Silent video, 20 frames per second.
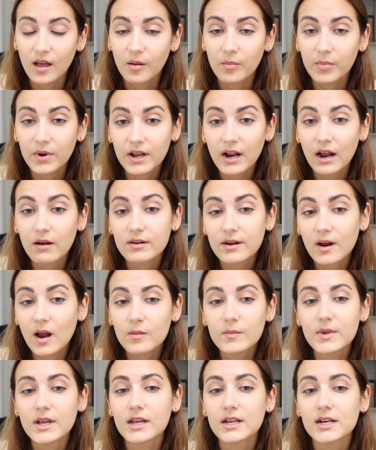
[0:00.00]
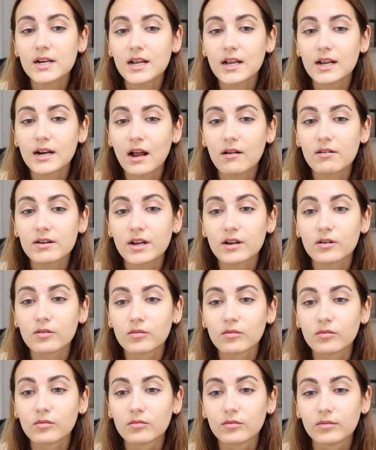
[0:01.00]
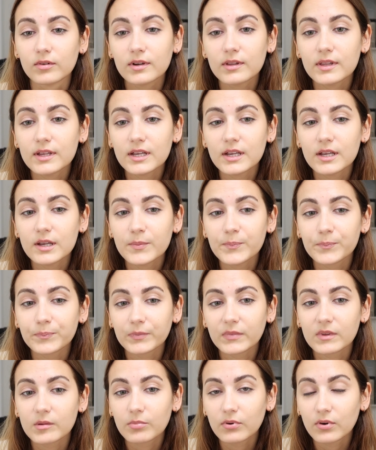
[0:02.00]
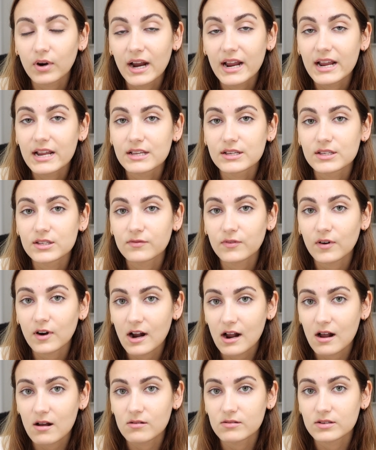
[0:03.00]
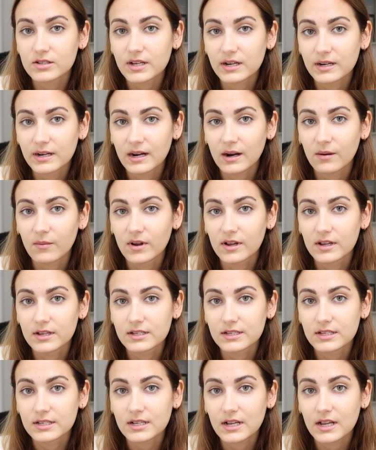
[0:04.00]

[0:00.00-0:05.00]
but I would come in and I would get really praised for how skinny I was,